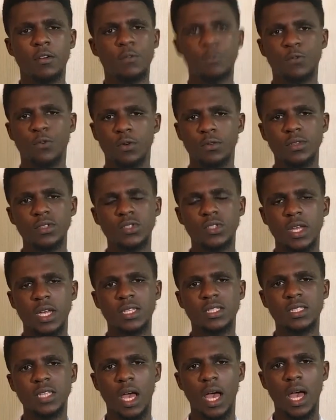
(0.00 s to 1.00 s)
For
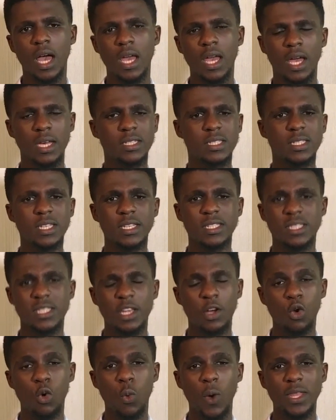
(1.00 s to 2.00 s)
instance, I see a
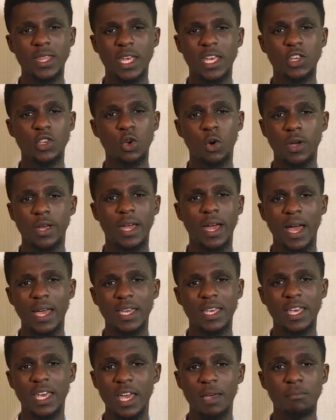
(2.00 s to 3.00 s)
scenario when a young
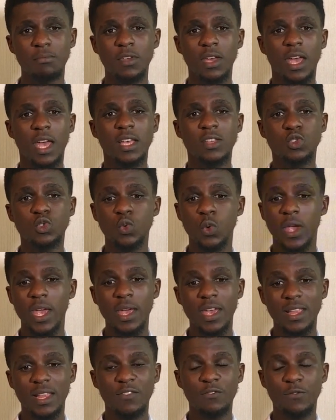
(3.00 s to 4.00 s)
guy came to
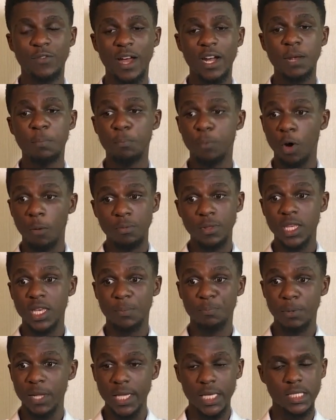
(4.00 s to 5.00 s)
a very public
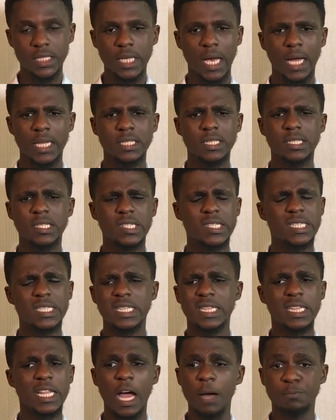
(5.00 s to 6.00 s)
place and
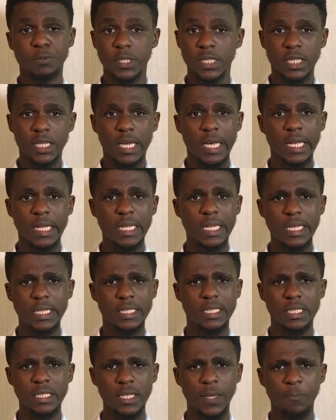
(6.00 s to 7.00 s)
slapped a
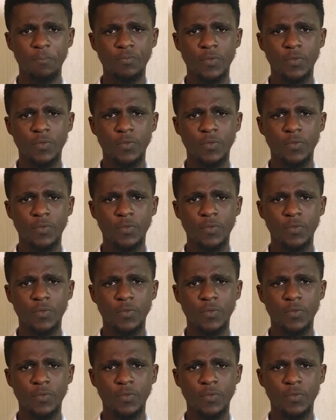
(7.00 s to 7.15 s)
lady.